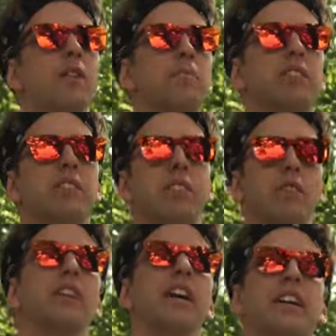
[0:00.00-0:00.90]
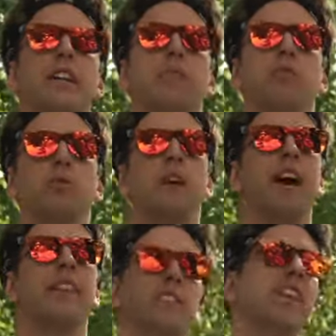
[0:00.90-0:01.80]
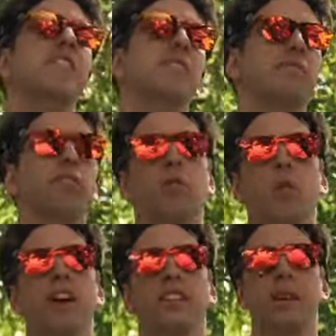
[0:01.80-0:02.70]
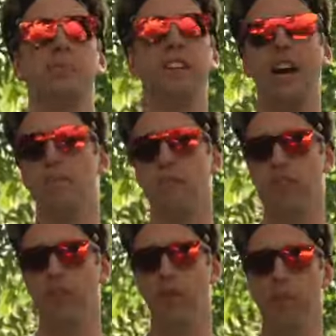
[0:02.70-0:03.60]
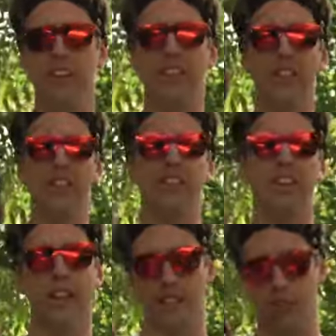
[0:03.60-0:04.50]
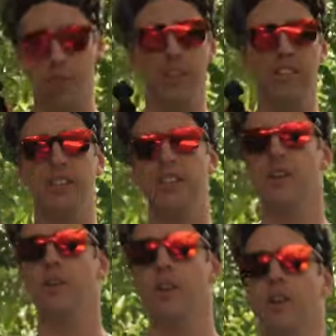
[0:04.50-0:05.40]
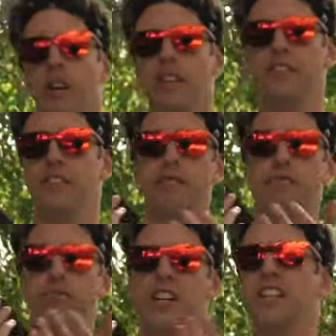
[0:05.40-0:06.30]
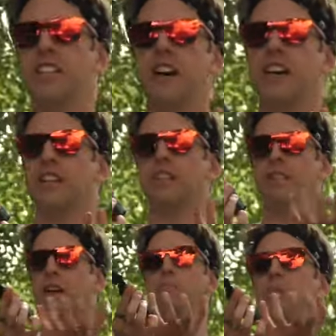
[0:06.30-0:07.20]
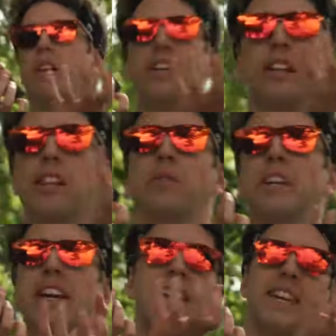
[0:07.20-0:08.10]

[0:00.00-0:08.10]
gimbals and those kind of gimbals, we had seen them for quite some time before, but this thing is completely new. It's a redesigned gimbal, including a